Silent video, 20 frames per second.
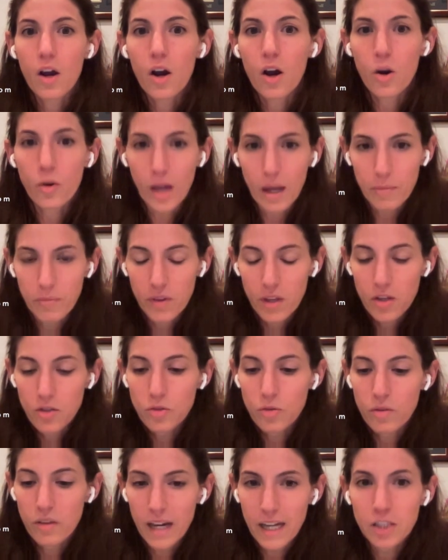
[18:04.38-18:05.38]
Okay,
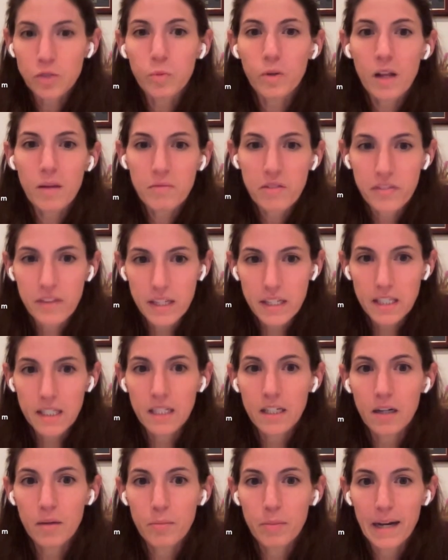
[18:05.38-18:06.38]
so that's what I'm
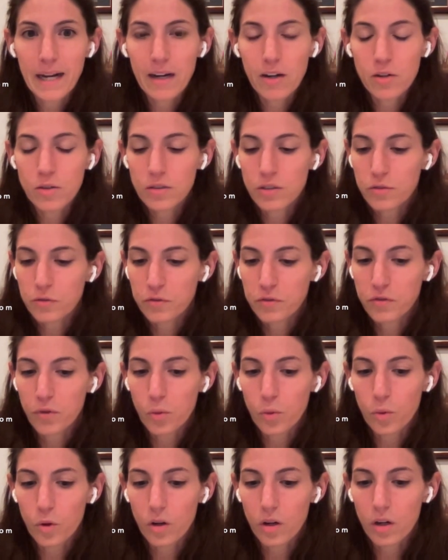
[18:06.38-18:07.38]
thinking about
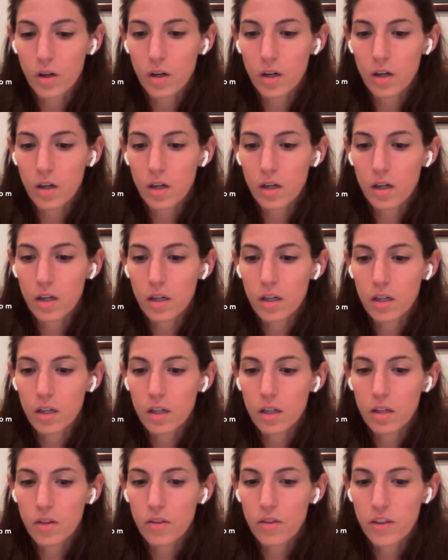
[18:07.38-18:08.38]
for
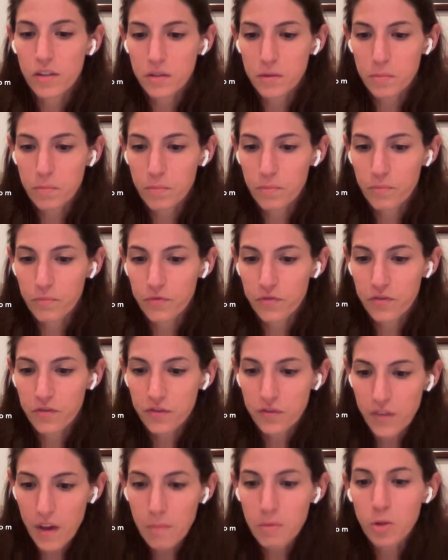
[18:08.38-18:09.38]
this
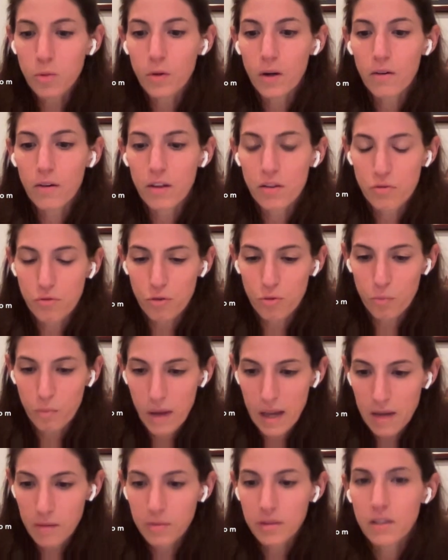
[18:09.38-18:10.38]
February through
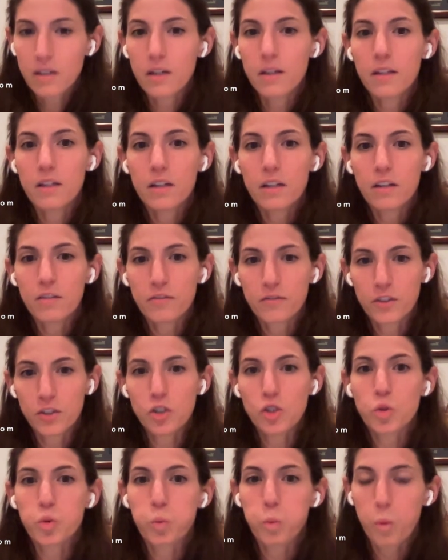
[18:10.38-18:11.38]
May period for
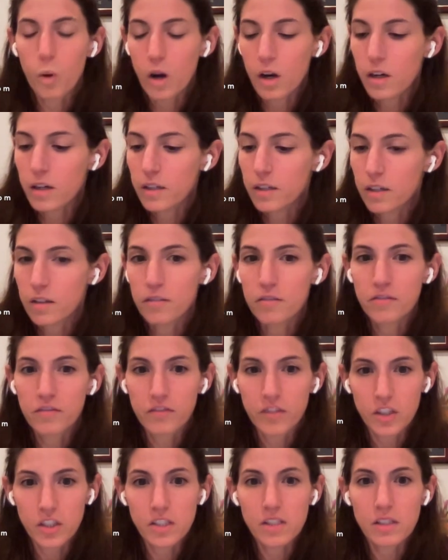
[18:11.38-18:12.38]
Tuan
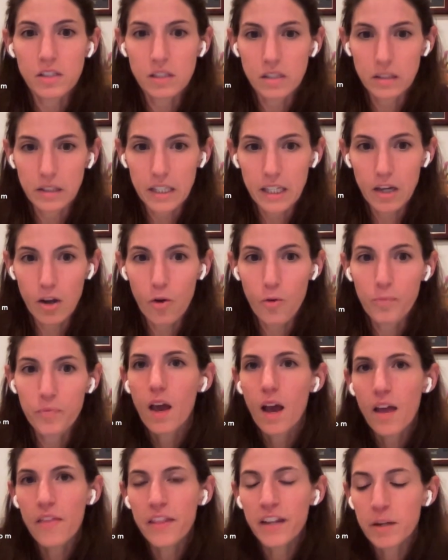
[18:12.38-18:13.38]
versus Leo.
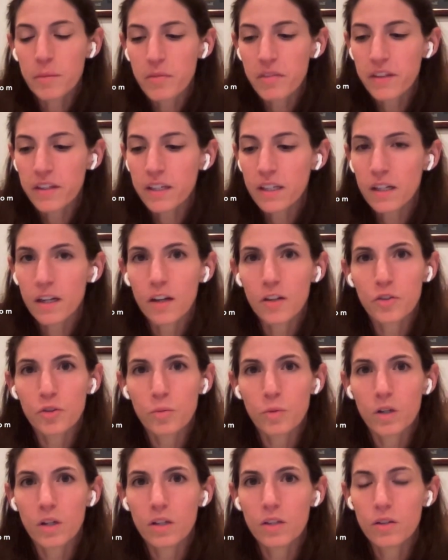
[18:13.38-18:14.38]
And then I'm thinking I also
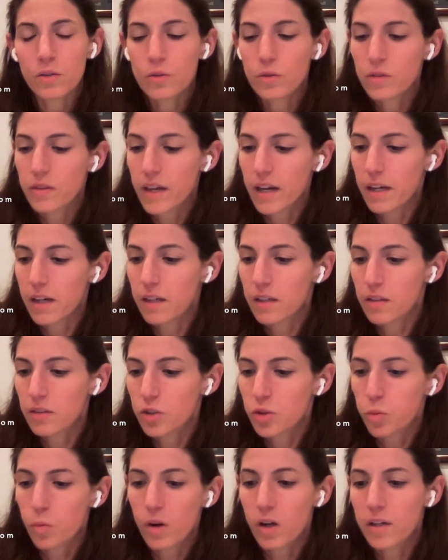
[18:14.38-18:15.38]
want to use that
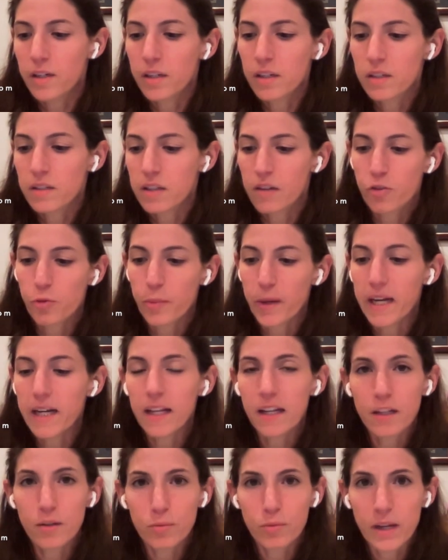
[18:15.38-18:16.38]
Tuan has never paid
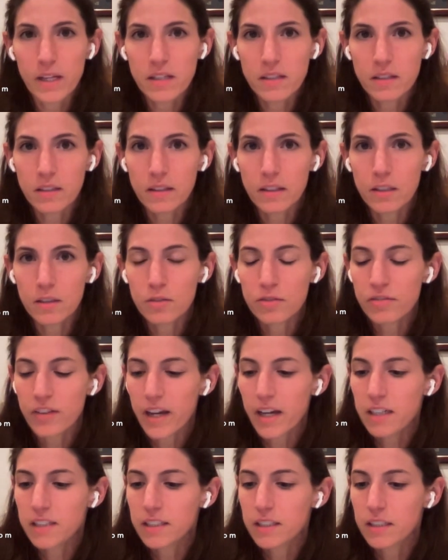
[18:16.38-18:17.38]
any rent to Leo
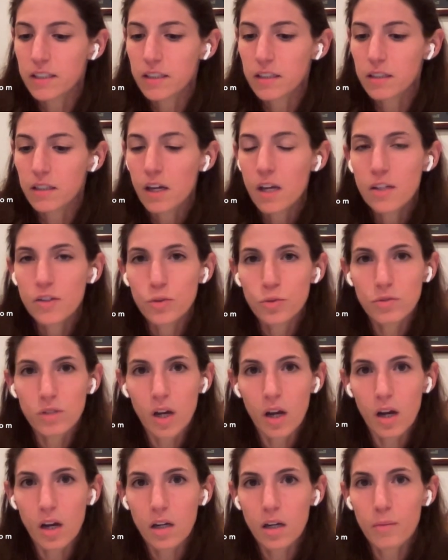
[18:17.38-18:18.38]
fact here to
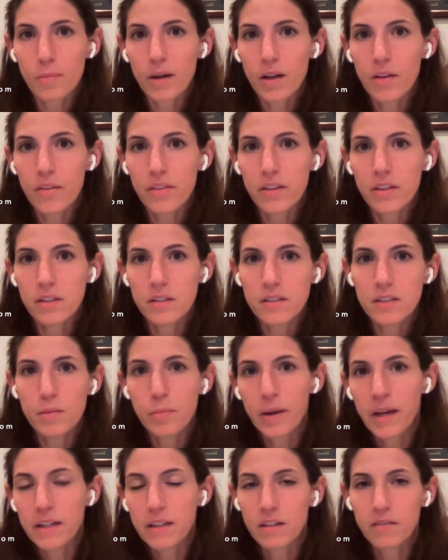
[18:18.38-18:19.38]
talk about the
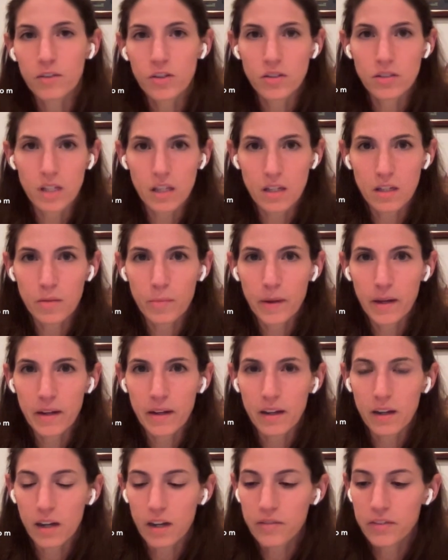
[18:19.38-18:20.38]
dependent versus
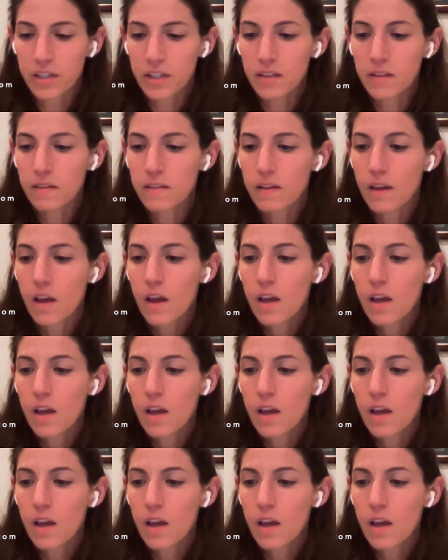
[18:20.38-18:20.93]
independent covenants.